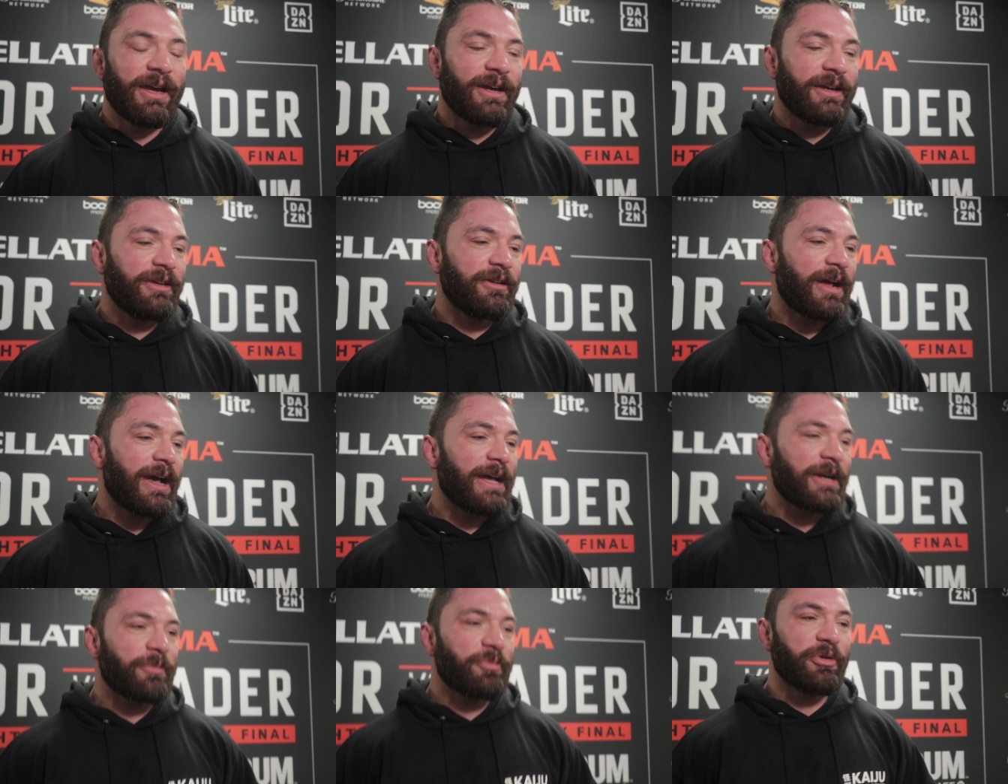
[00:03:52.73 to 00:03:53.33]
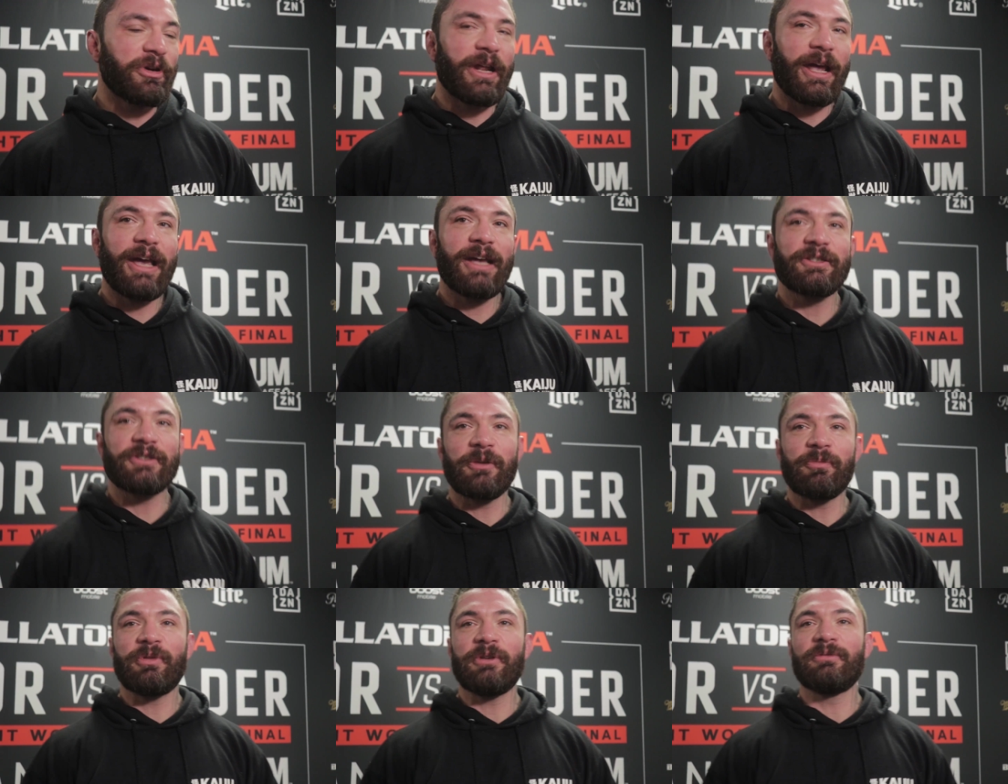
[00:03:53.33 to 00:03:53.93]
You know, I had to put
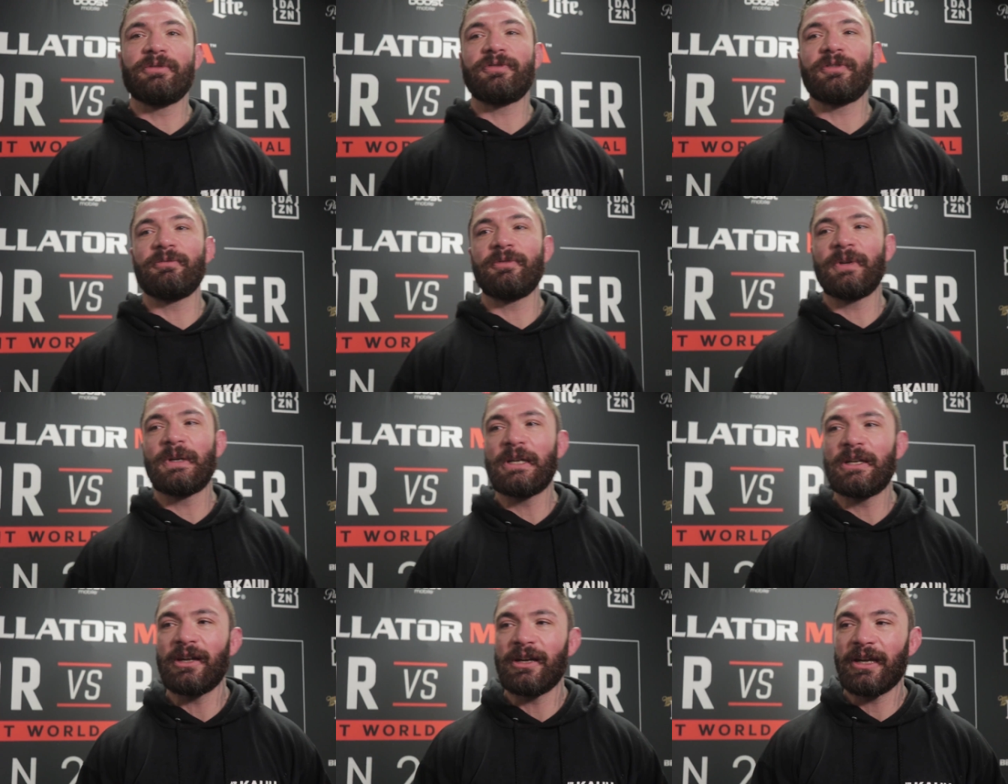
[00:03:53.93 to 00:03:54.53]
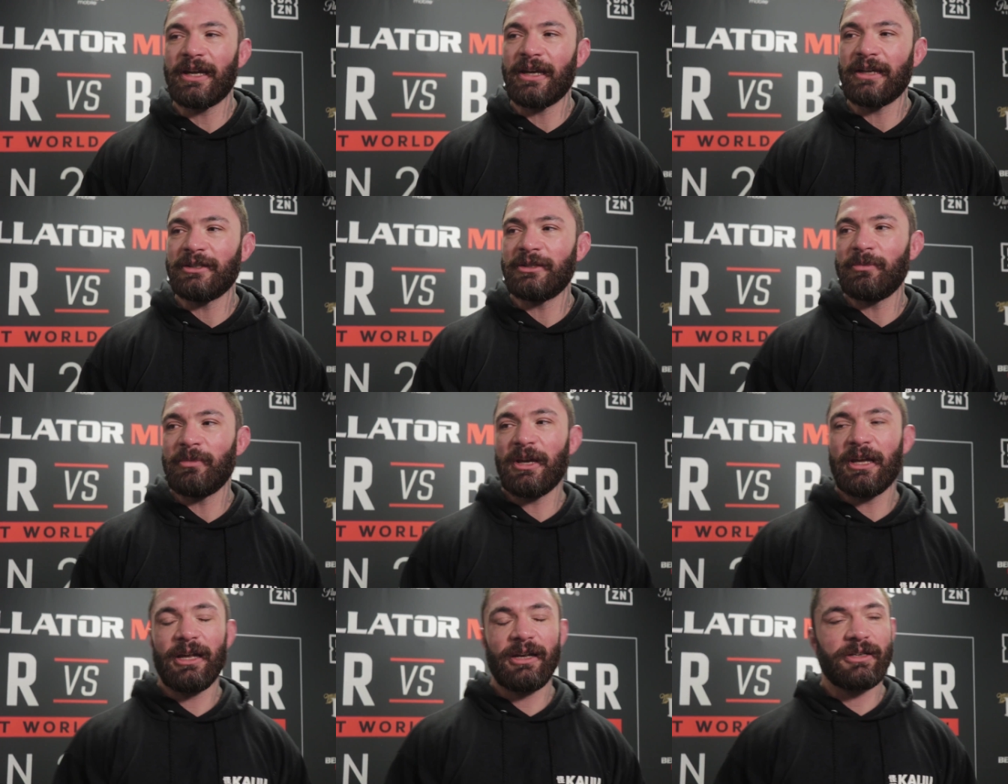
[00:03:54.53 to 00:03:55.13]
hands on people from a very young
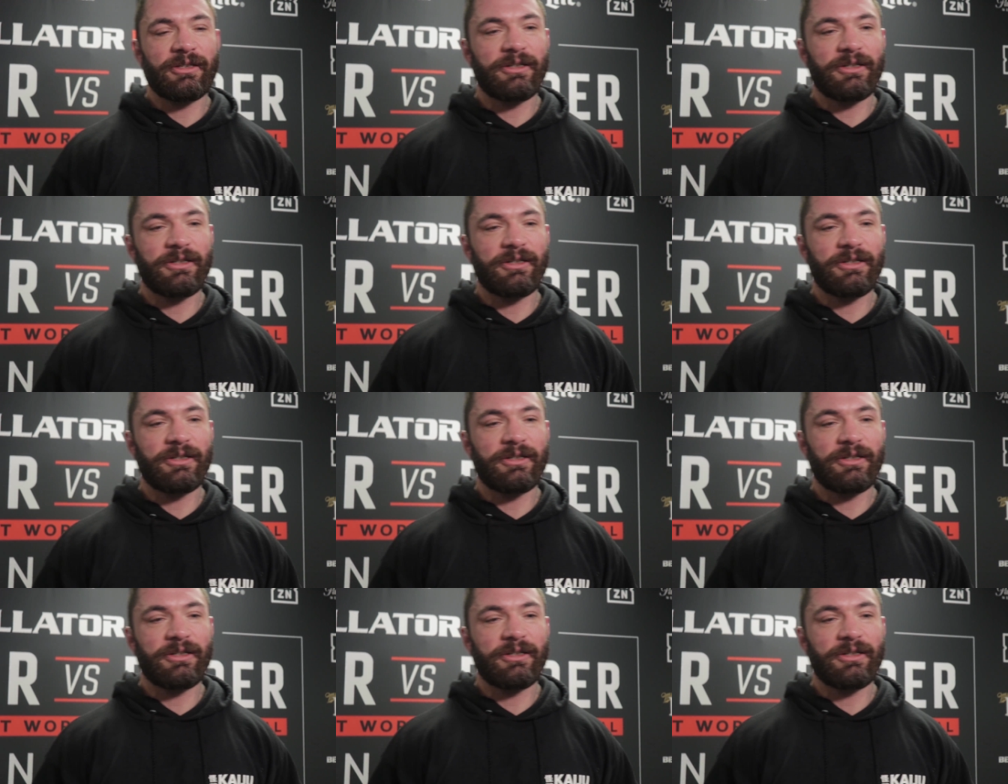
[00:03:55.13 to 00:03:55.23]
age, man.